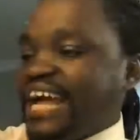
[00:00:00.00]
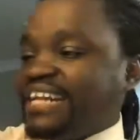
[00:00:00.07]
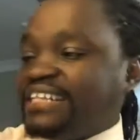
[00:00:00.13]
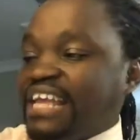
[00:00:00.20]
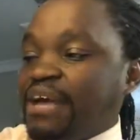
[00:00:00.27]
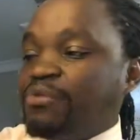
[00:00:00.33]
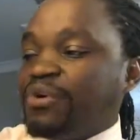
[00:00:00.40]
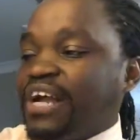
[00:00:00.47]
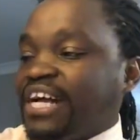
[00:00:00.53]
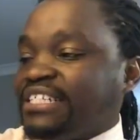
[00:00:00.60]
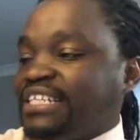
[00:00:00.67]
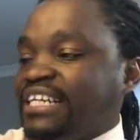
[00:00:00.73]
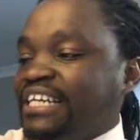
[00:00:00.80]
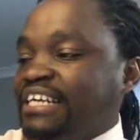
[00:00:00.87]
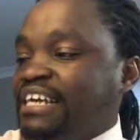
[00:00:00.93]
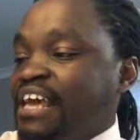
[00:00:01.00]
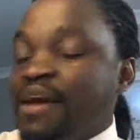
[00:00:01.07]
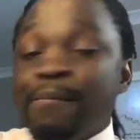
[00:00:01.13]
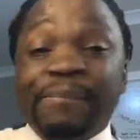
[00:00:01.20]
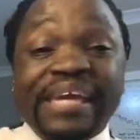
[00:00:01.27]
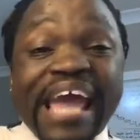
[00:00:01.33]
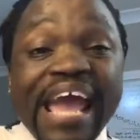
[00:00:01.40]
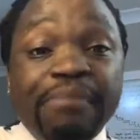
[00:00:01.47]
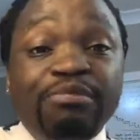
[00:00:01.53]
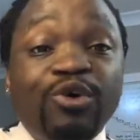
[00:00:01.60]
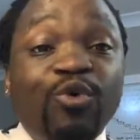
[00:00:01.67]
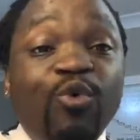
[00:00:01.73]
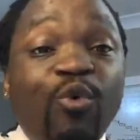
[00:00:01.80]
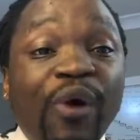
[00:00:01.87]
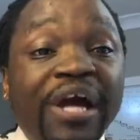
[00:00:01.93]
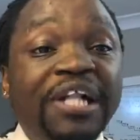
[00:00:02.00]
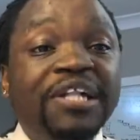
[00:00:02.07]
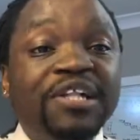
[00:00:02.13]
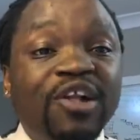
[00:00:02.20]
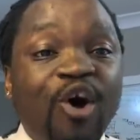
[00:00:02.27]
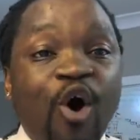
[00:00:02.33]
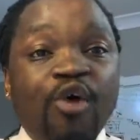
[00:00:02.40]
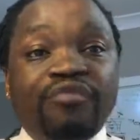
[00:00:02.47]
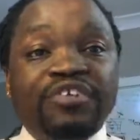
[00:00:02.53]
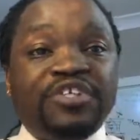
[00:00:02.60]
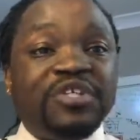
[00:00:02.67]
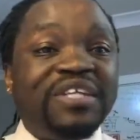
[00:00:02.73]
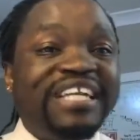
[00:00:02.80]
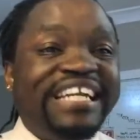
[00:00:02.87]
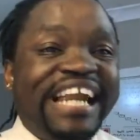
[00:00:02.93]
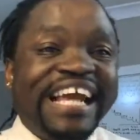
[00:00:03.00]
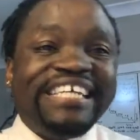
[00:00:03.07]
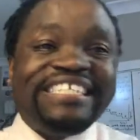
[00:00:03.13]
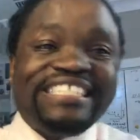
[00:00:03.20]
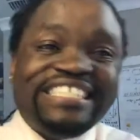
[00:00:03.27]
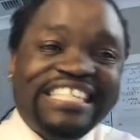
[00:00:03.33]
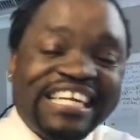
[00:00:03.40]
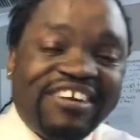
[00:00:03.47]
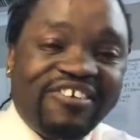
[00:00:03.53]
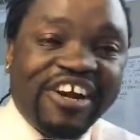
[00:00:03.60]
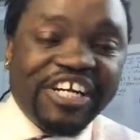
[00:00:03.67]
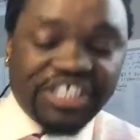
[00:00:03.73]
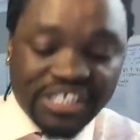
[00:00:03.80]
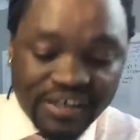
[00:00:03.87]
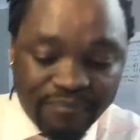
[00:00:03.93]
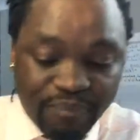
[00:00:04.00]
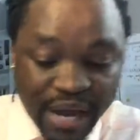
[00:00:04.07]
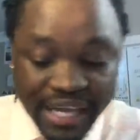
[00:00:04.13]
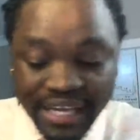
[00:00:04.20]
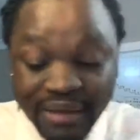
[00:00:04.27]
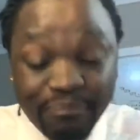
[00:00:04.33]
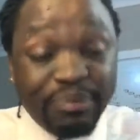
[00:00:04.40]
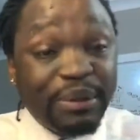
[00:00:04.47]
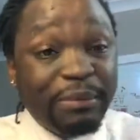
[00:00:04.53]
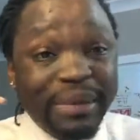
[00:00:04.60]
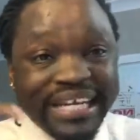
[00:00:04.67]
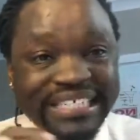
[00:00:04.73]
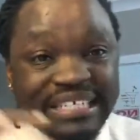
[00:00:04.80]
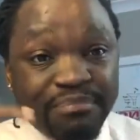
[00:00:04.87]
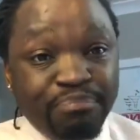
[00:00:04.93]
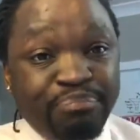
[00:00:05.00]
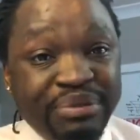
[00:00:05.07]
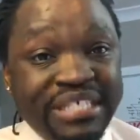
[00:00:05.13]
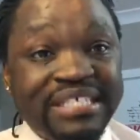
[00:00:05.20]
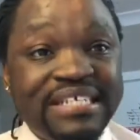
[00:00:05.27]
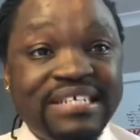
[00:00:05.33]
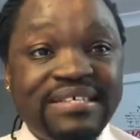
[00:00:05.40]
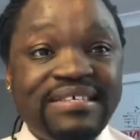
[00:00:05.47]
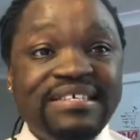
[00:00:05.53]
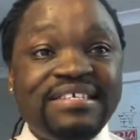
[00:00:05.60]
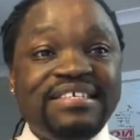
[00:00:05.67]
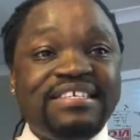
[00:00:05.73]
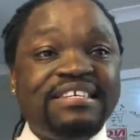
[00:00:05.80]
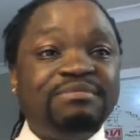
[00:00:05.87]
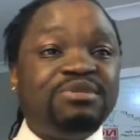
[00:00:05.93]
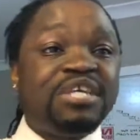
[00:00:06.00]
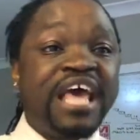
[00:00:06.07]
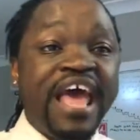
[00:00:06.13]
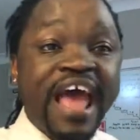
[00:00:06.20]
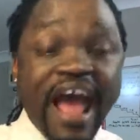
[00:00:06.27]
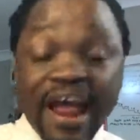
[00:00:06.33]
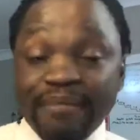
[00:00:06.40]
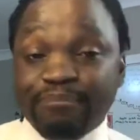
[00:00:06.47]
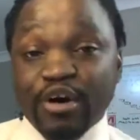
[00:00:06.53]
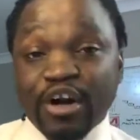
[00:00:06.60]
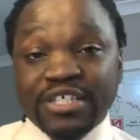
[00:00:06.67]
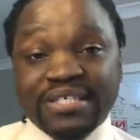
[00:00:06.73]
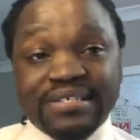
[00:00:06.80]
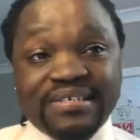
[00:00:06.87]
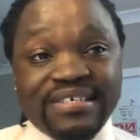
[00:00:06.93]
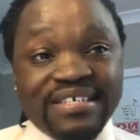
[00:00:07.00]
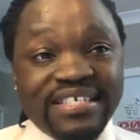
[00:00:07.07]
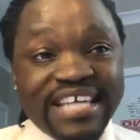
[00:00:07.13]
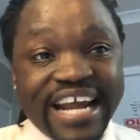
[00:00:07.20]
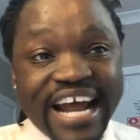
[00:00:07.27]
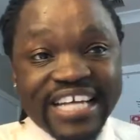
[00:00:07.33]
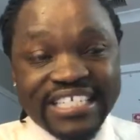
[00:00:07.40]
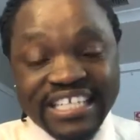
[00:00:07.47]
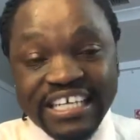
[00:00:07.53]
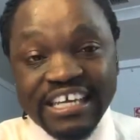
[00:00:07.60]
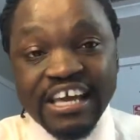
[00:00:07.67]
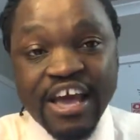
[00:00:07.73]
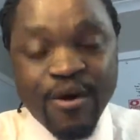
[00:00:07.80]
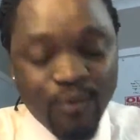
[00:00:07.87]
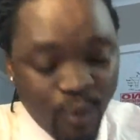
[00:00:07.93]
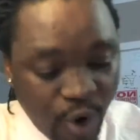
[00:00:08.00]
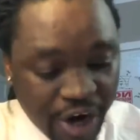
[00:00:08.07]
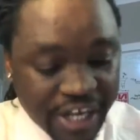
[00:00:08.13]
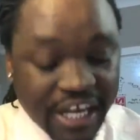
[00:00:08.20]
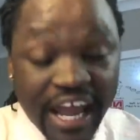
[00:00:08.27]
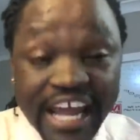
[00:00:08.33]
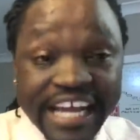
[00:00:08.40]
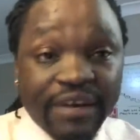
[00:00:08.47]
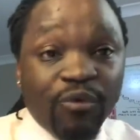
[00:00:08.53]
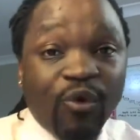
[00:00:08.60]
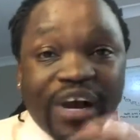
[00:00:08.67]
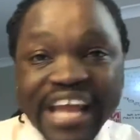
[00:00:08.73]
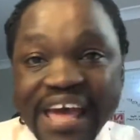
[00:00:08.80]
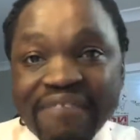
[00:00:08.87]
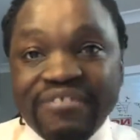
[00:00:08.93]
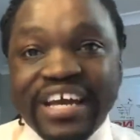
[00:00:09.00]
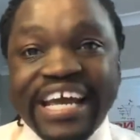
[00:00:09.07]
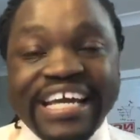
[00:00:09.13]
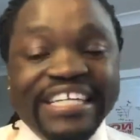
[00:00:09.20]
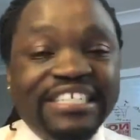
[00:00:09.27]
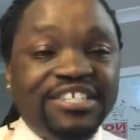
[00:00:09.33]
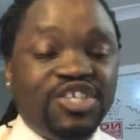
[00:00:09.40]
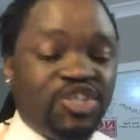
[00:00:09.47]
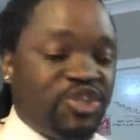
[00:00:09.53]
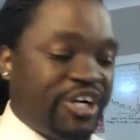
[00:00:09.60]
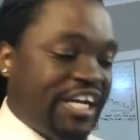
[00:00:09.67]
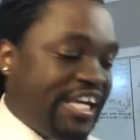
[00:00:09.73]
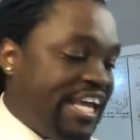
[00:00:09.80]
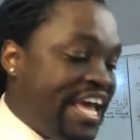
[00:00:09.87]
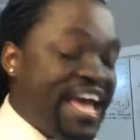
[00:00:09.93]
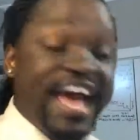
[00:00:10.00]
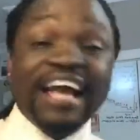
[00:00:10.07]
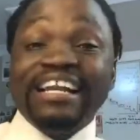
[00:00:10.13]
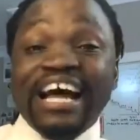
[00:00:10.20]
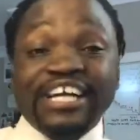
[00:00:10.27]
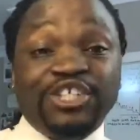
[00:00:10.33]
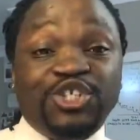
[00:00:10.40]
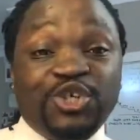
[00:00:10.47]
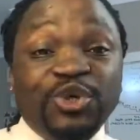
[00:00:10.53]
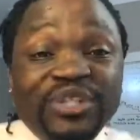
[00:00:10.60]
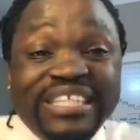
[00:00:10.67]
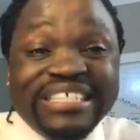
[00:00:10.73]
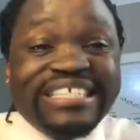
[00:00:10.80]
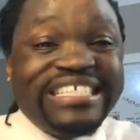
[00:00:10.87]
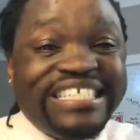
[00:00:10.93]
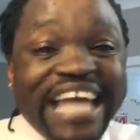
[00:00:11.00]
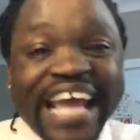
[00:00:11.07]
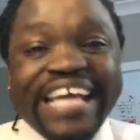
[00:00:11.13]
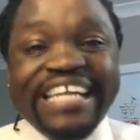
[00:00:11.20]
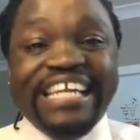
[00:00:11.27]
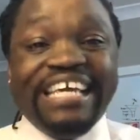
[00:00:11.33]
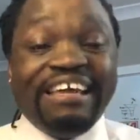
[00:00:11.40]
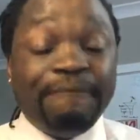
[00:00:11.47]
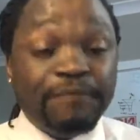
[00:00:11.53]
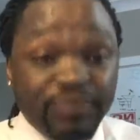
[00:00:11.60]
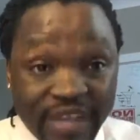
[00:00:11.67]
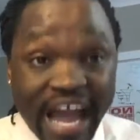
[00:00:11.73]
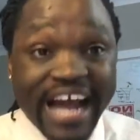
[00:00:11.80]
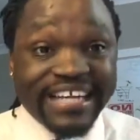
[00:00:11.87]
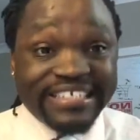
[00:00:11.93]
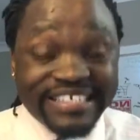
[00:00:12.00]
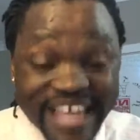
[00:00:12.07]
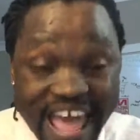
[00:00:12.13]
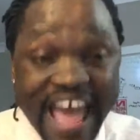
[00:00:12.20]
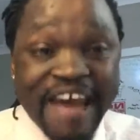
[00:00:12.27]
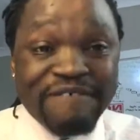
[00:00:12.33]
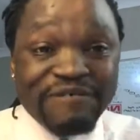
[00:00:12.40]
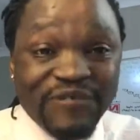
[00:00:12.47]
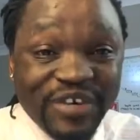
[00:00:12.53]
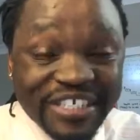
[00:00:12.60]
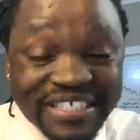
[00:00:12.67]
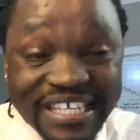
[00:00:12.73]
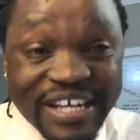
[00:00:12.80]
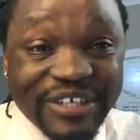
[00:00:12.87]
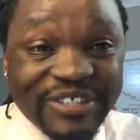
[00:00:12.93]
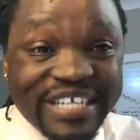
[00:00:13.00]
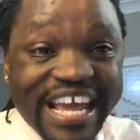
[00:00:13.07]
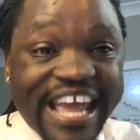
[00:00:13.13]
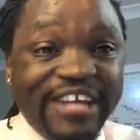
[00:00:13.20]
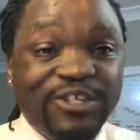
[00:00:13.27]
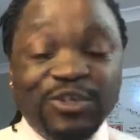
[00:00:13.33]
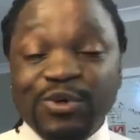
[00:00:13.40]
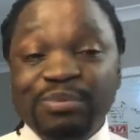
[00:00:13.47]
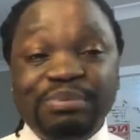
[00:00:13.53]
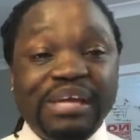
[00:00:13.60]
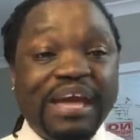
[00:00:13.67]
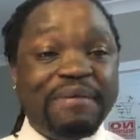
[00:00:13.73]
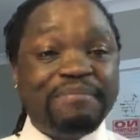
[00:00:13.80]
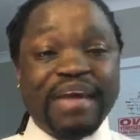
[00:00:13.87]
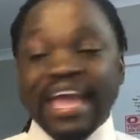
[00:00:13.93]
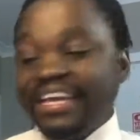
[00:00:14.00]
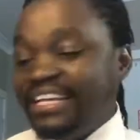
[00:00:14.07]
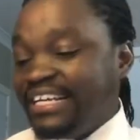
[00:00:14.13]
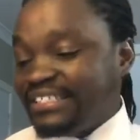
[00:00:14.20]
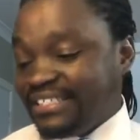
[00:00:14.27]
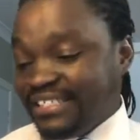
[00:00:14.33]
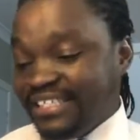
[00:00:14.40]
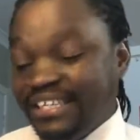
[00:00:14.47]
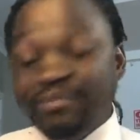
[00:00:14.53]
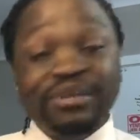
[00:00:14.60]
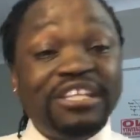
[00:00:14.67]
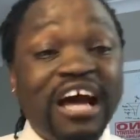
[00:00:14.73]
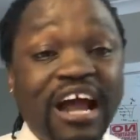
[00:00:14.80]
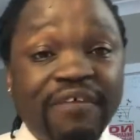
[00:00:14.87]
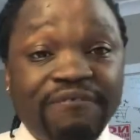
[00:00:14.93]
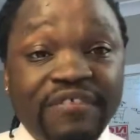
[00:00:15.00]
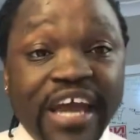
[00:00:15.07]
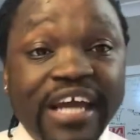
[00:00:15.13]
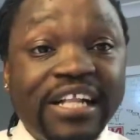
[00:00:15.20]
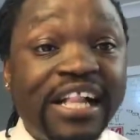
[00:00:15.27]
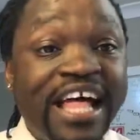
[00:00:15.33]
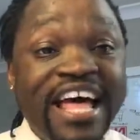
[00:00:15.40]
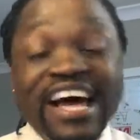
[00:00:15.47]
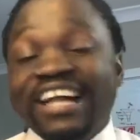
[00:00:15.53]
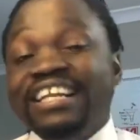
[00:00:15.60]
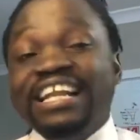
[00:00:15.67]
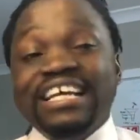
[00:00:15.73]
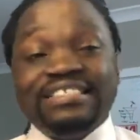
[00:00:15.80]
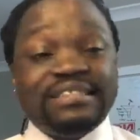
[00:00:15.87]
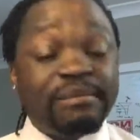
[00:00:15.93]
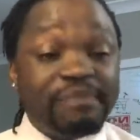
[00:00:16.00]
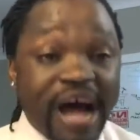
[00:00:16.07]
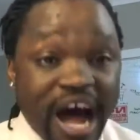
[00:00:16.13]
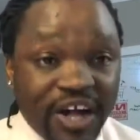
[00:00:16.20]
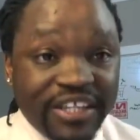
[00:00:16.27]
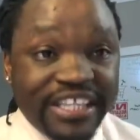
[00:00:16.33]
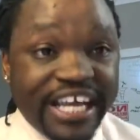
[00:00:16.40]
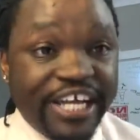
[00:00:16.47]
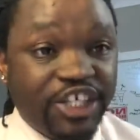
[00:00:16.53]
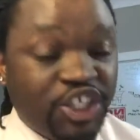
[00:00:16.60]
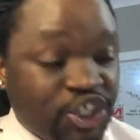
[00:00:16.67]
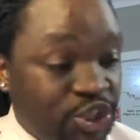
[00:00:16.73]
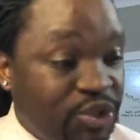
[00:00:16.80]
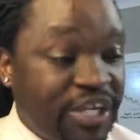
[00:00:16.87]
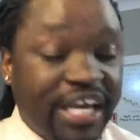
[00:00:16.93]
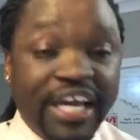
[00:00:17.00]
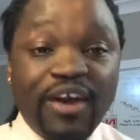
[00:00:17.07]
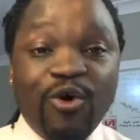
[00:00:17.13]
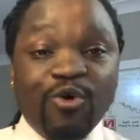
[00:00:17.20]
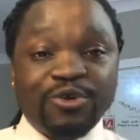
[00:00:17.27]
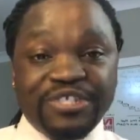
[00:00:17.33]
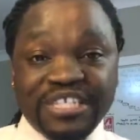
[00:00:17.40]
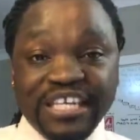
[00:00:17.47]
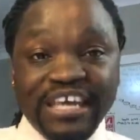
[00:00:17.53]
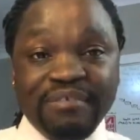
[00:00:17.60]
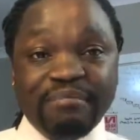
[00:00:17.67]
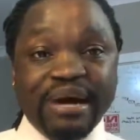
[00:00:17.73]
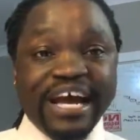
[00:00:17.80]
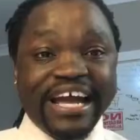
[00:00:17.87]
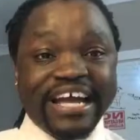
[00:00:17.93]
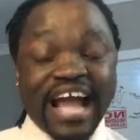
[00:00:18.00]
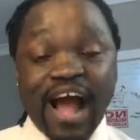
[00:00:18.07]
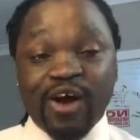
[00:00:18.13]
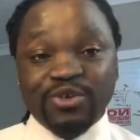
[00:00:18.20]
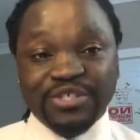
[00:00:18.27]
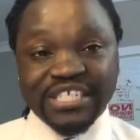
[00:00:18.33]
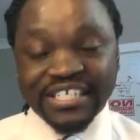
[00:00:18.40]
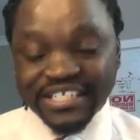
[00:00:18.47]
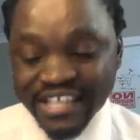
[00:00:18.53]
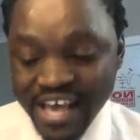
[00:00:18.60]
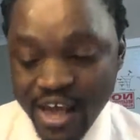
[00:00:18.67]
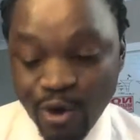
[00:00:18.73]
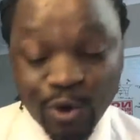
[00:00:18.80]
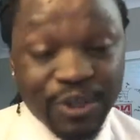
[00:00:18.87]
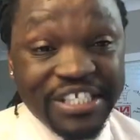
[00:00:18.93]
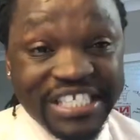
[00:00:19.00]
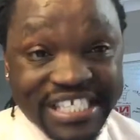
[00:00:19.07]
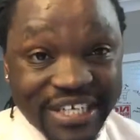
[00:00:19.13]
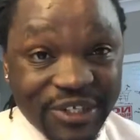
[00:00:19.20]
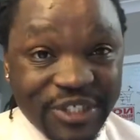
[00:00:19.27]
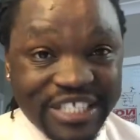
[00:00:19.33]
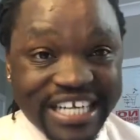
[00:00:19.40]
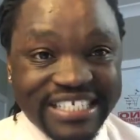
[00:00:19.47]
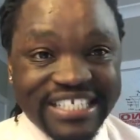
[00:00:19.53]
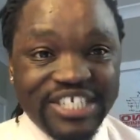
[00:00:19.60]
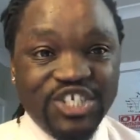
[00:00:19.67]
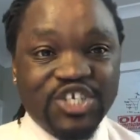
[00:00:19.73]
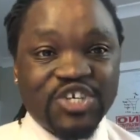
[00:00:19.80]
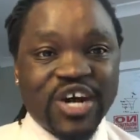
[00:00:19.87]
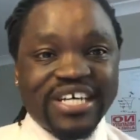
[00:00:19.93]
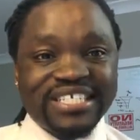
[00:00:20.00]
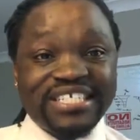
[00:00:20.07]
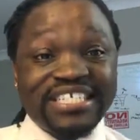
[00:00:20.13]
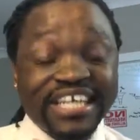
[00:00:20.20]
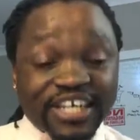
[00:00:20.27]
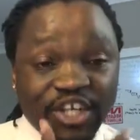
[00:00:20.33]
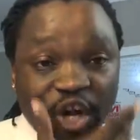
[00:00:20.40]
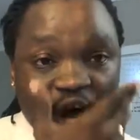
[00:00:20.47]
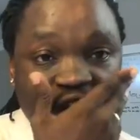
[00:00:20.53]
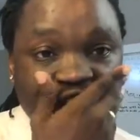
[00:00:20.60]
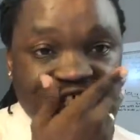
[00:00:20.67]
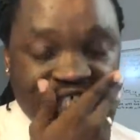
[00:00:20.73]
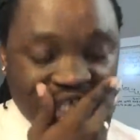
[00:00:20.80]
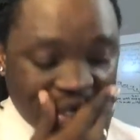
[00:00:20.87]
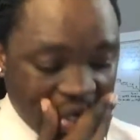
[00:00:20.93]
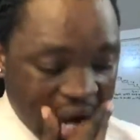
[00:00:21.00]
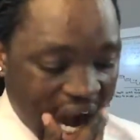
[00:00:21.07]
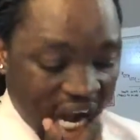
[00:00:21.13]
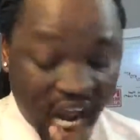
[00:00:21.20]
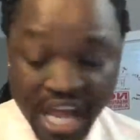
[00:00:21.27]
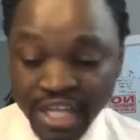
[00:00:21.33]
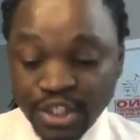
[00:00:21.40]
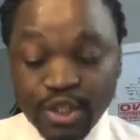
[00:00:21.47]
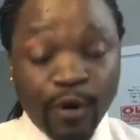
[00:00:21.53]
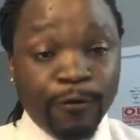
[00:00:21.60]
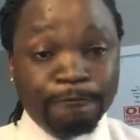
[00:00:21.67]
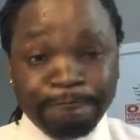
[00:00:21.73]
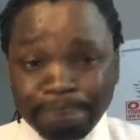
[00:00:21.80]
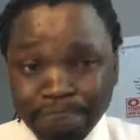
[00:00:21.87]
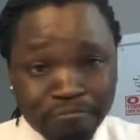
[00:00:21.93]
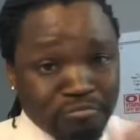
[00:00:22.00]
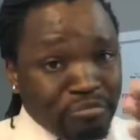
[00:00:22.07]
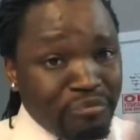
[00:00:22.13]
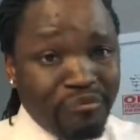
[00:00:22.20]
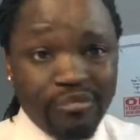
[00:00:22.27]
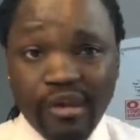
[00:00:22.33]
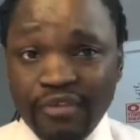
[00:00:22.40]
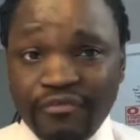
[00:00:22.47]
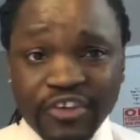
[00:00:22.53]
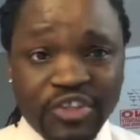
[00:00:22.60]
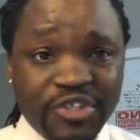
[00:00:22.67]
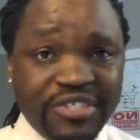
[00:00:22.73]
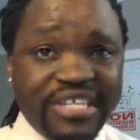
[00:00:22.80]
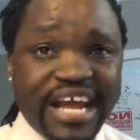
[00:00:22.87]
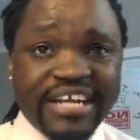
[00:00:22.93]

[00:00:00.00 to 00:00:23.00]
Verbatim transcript: that they would actually be able to will over to the next generation by implementing business systems and processes that actually work in whatever industry. And I do this daily, guys, every single day at 2 p.m. AEST without a fail, unless I'm out there shooting or seeing my accountant who still doesn't trust technology. All right. So, for those